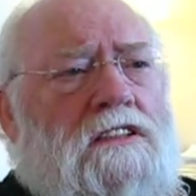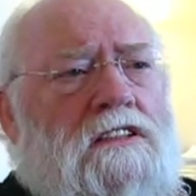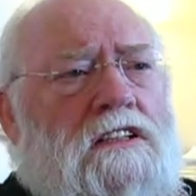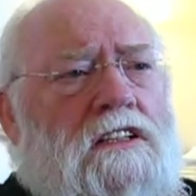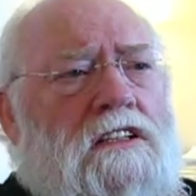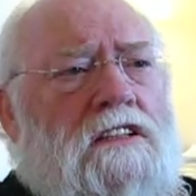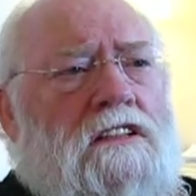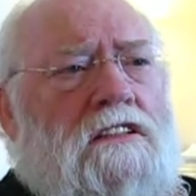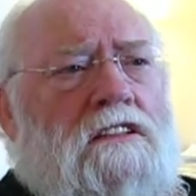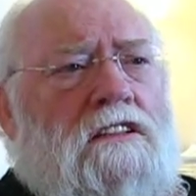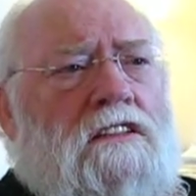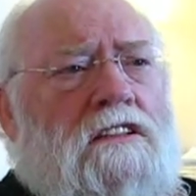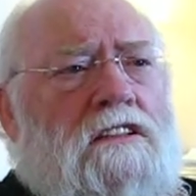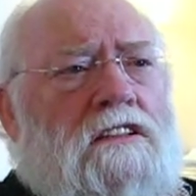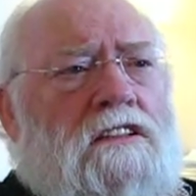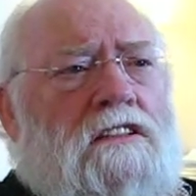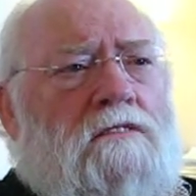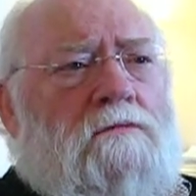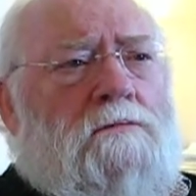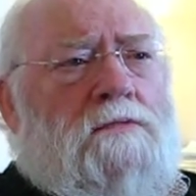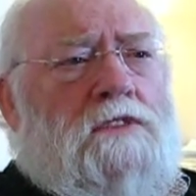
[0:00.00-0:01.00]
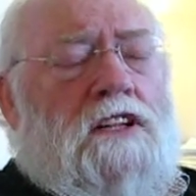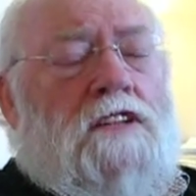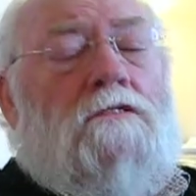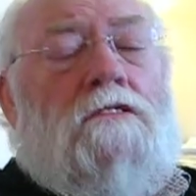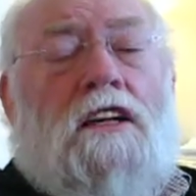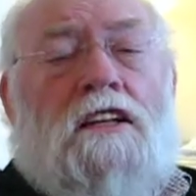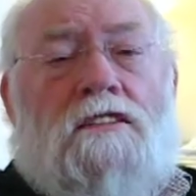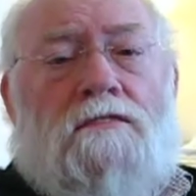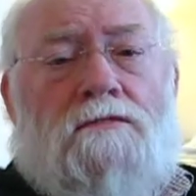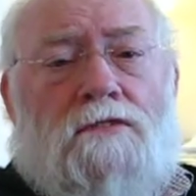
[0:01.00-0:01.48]

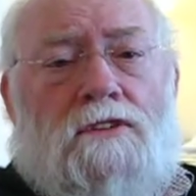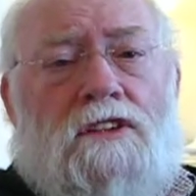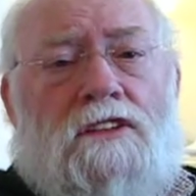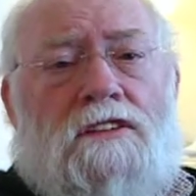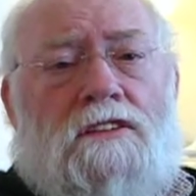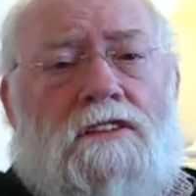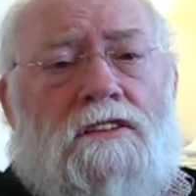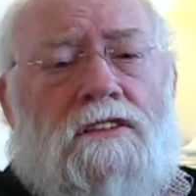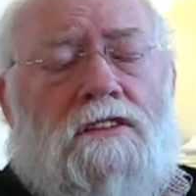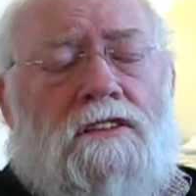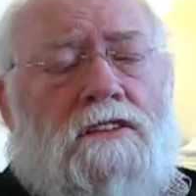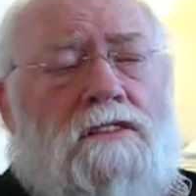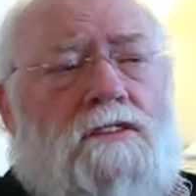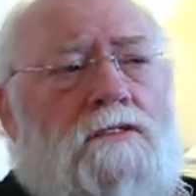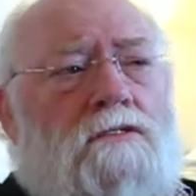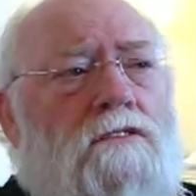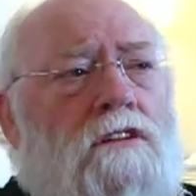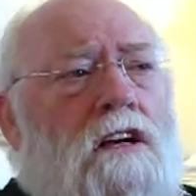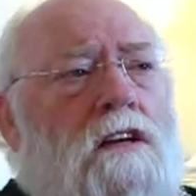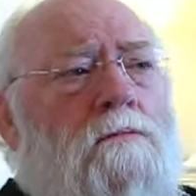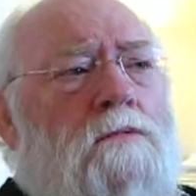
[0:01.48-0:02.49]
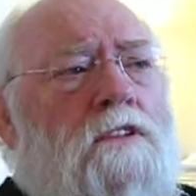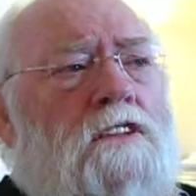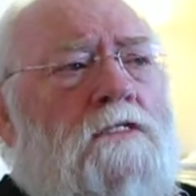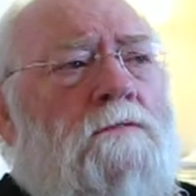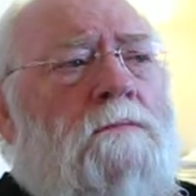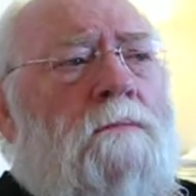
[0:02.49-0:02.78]
playwright voices, new drama.